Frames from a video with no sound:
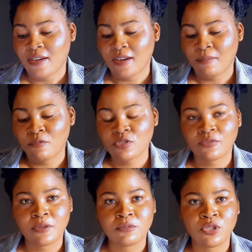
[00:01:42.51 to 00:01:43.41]
Most of
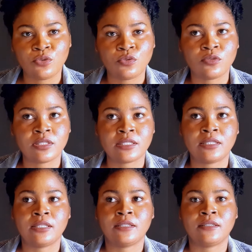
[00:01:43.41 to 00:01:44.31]
them, they use
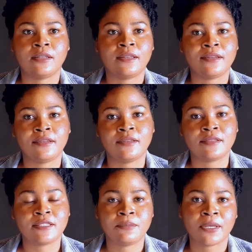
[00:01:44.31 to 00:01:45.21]
a
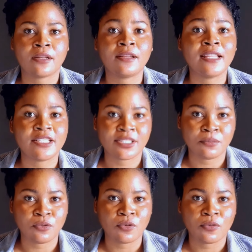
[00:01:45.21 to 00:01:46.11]
typical ledger
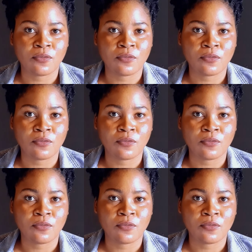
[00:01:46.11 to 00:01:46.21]
book.